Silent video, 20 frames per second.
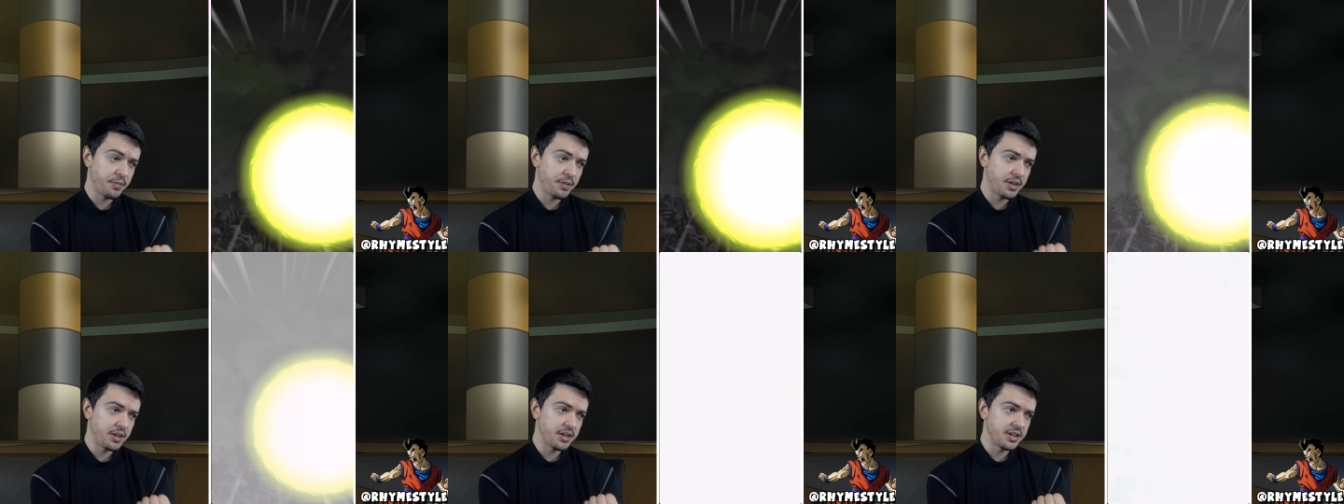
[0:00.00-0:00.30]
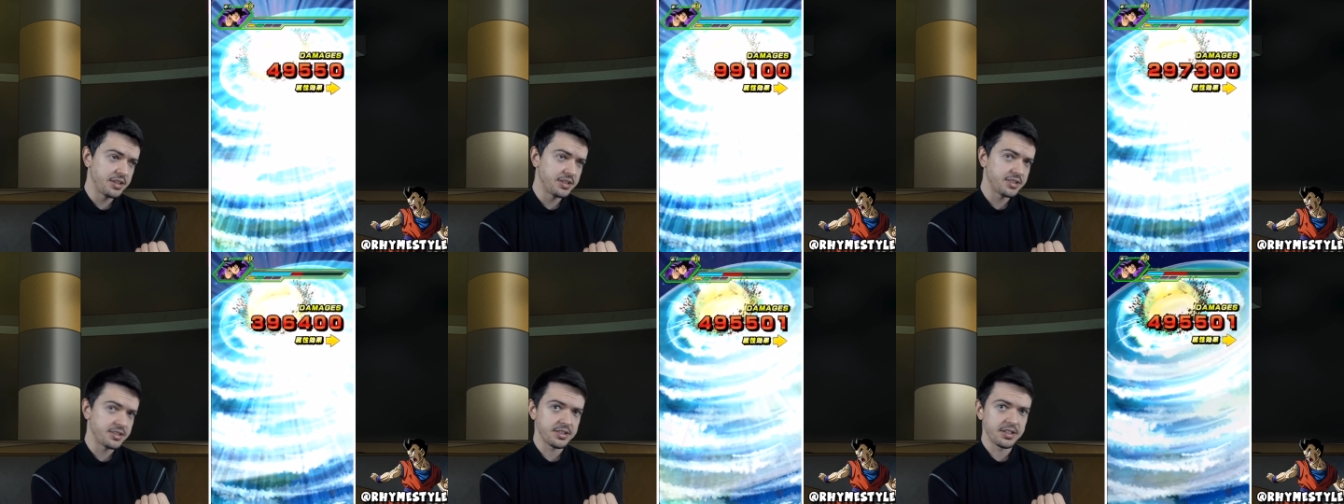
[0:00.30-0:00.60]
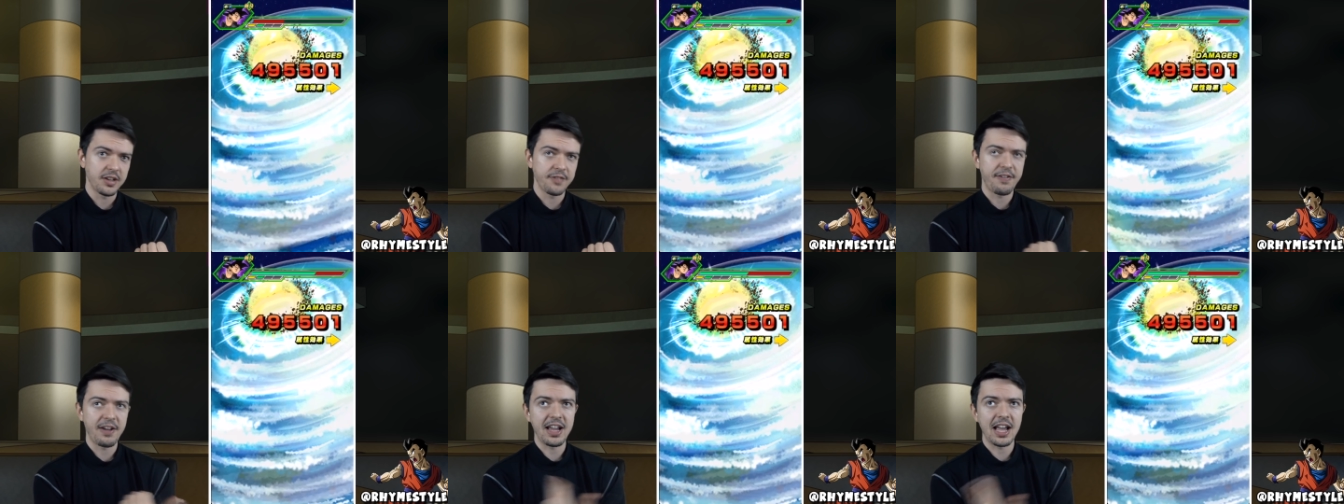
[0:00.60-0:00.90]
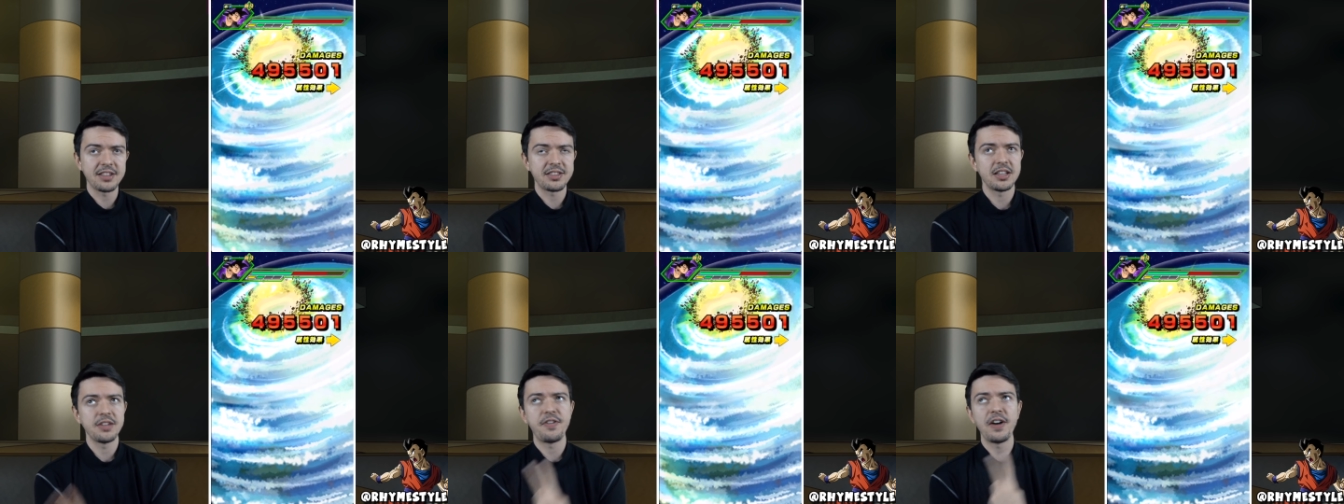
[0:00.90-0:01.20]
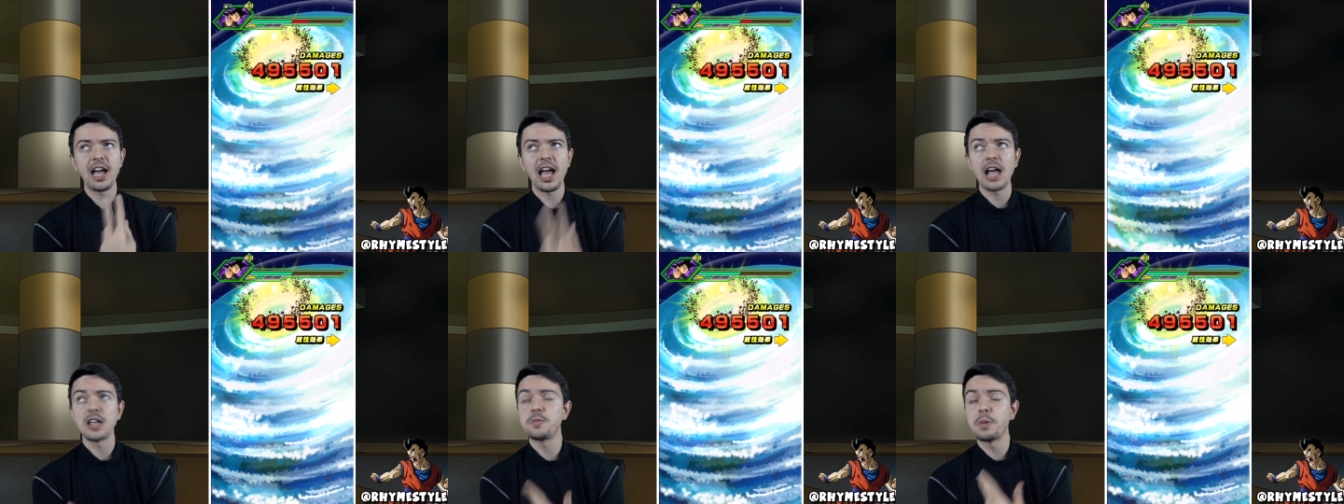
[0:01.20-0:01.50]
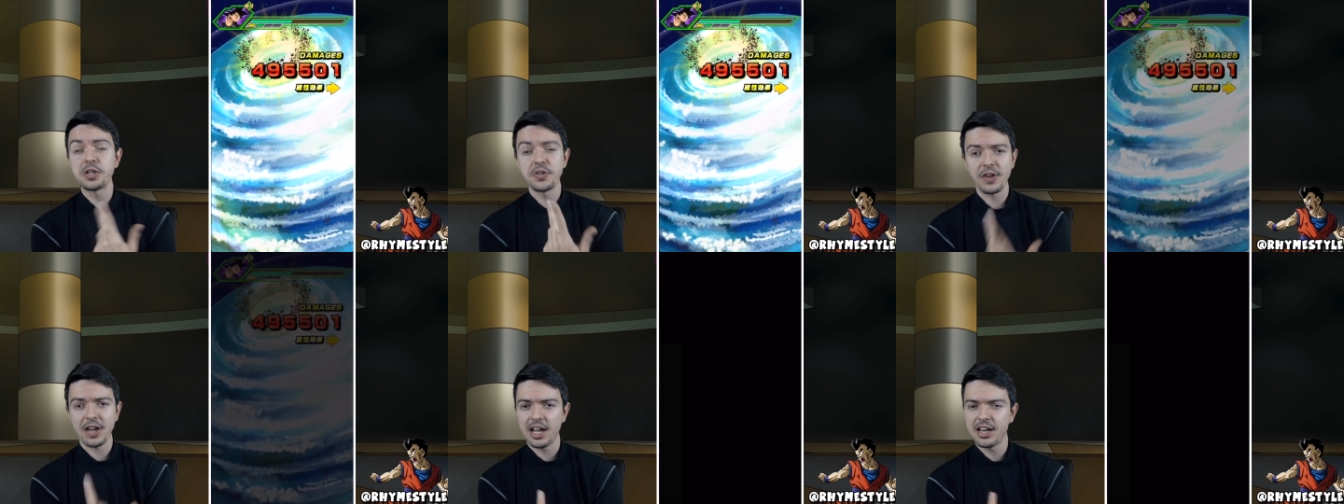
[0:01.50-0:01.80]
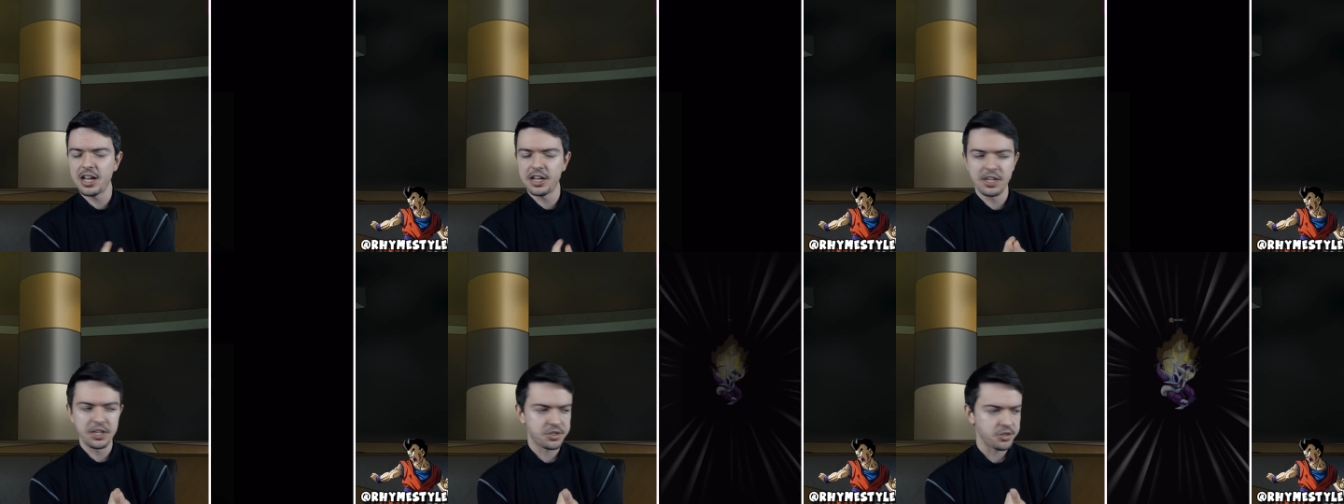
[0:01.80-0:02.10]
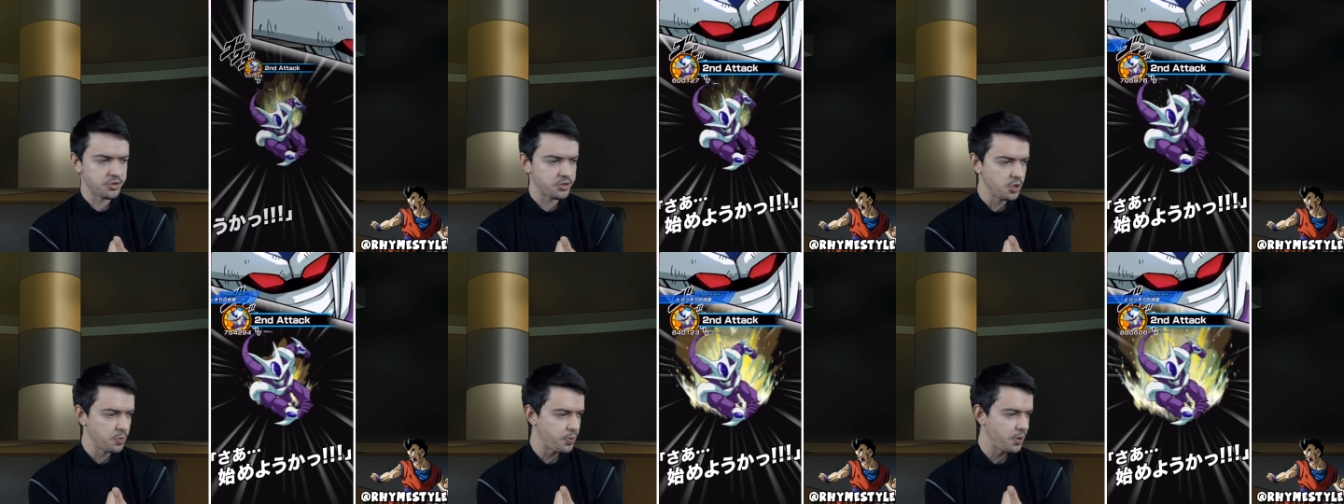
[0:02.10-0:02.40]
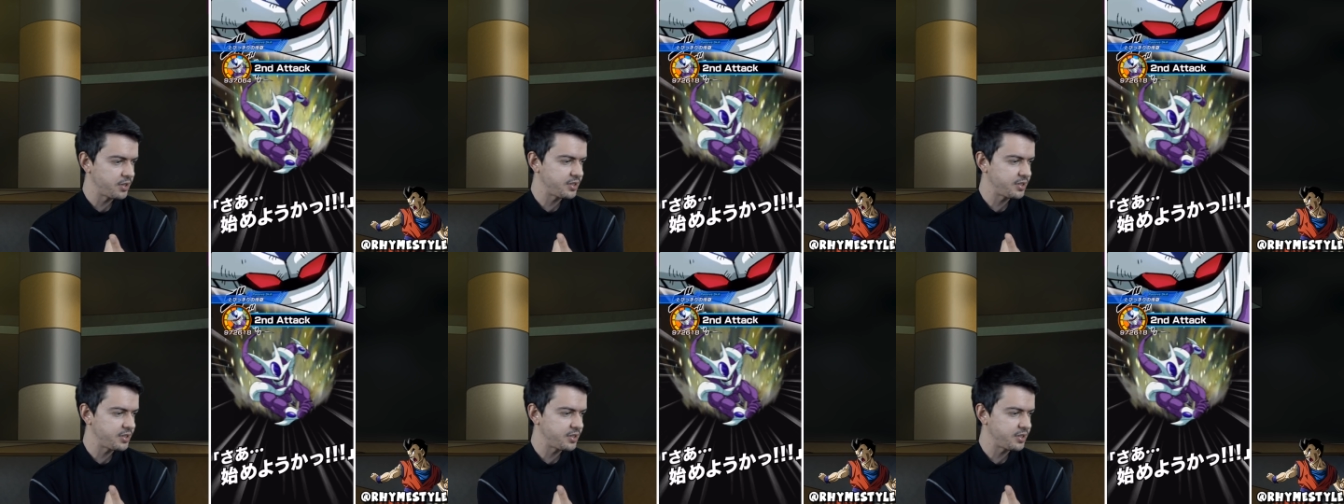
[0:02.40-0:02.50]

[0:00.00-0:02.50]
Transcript: because if I get, if I get, especially if I get an additional super